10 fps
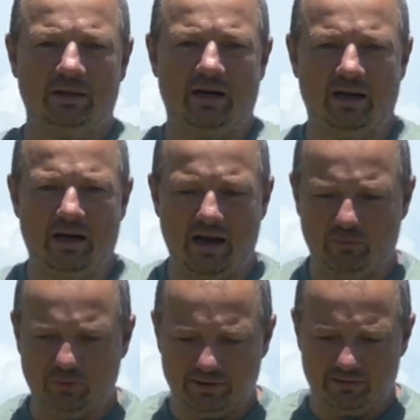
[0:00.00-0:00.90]
I
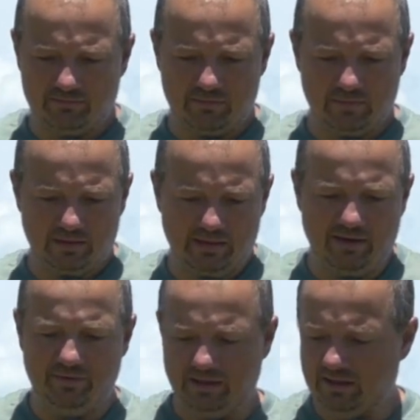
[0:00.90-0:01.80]
would
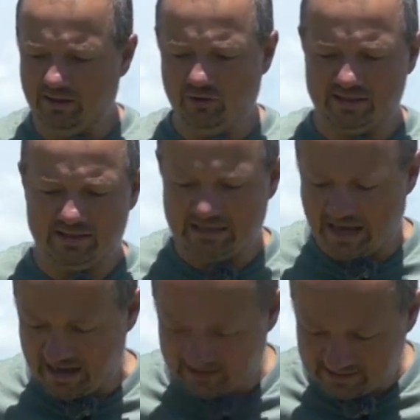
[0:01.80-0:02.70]
definitely not
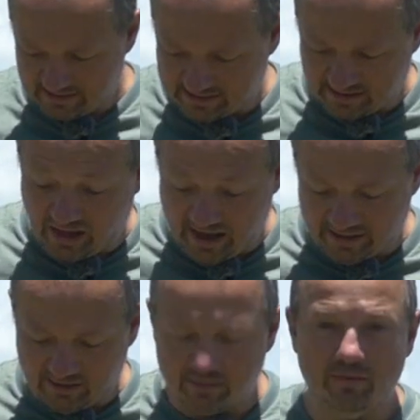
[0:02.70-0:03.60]
say it's a
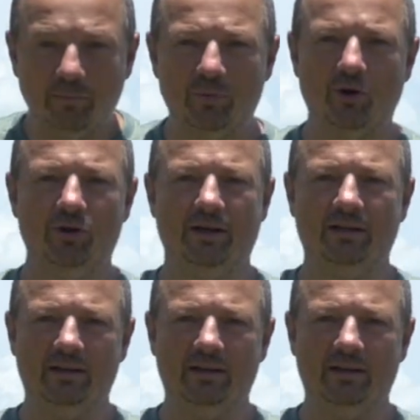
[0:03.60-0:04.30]
light product,